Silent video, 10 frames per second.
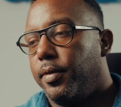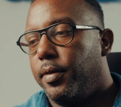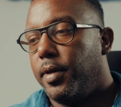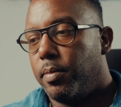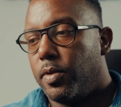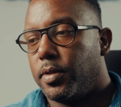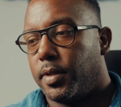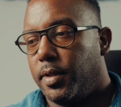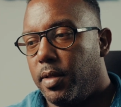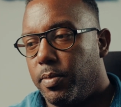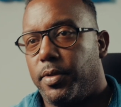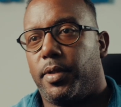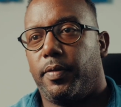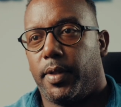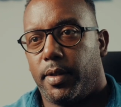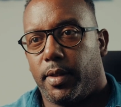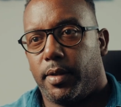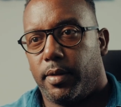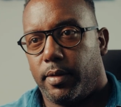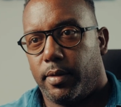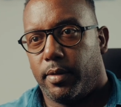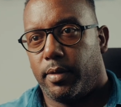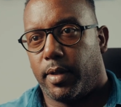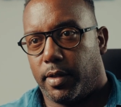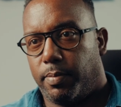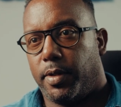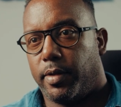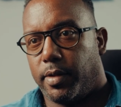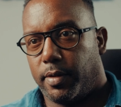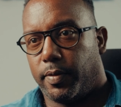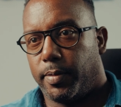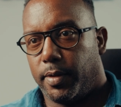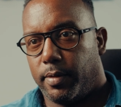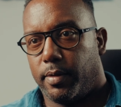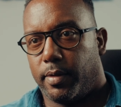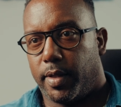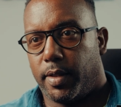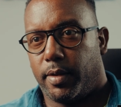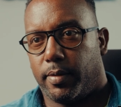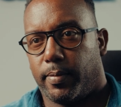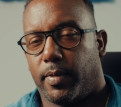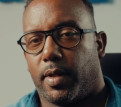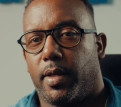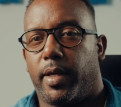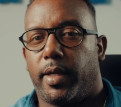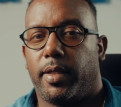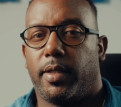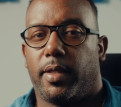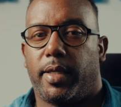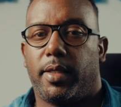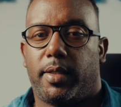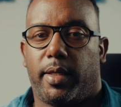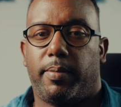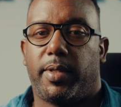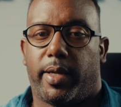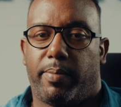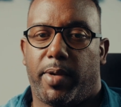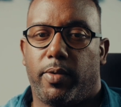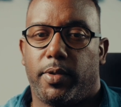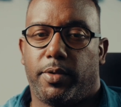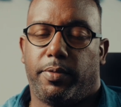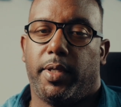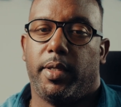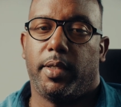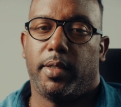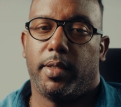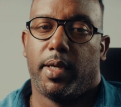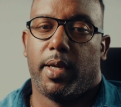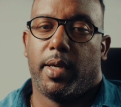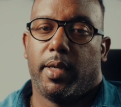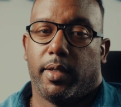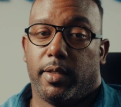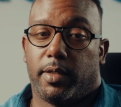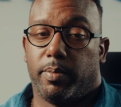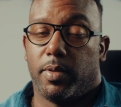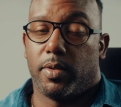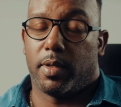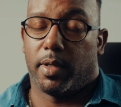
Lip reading: the most demotivating experience for me, right? And at the same time, I was reading this book